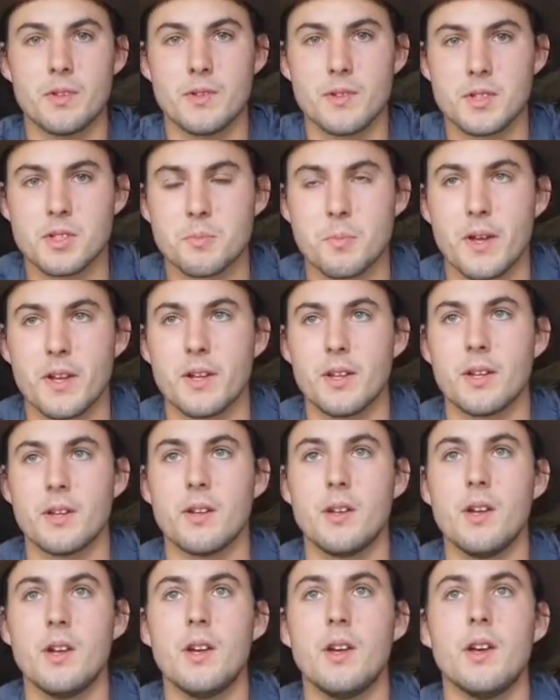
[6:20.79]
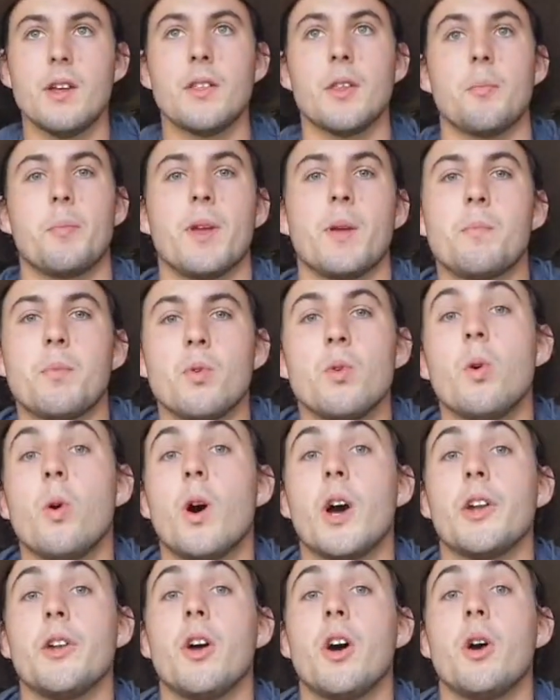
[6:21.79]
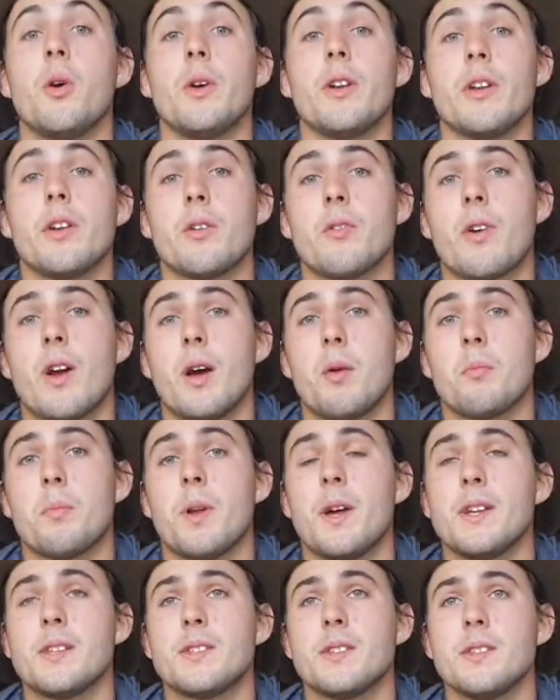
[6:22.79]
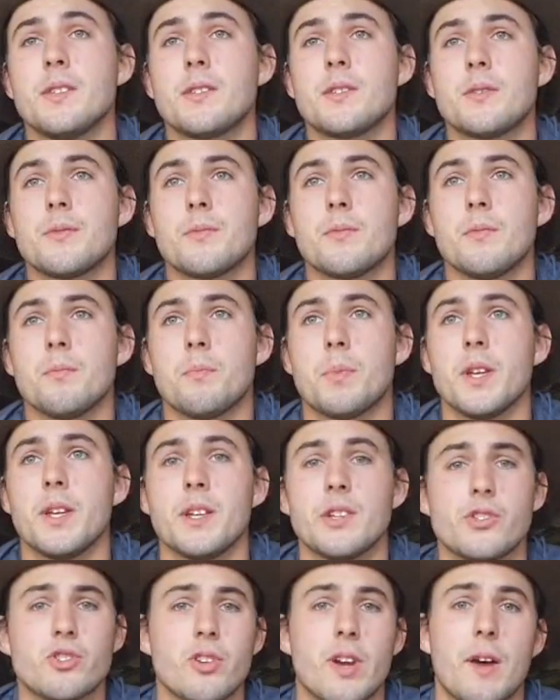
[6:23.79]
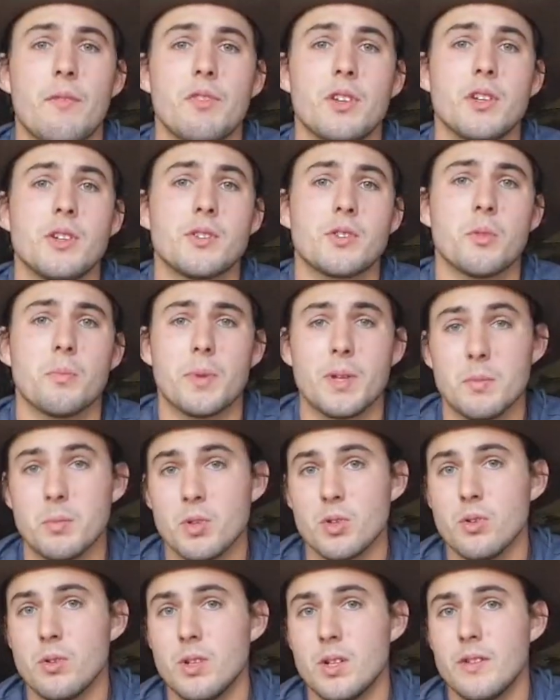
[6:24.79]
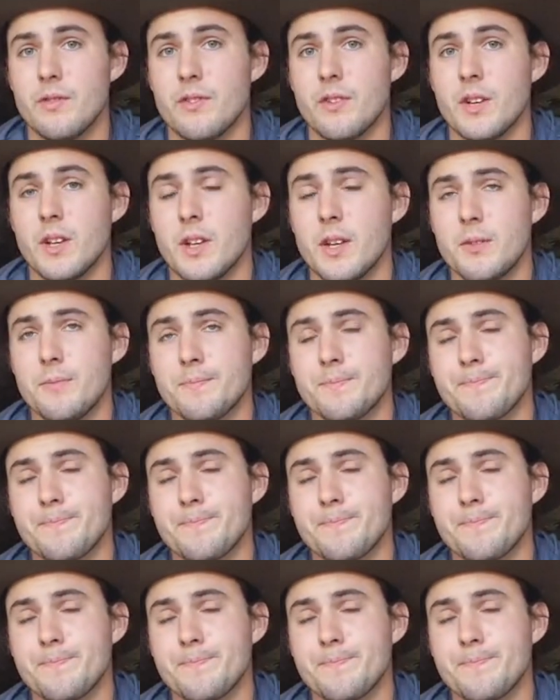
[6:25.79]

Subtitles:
expanding the people who I know in and around places, be it travellers or people who live here.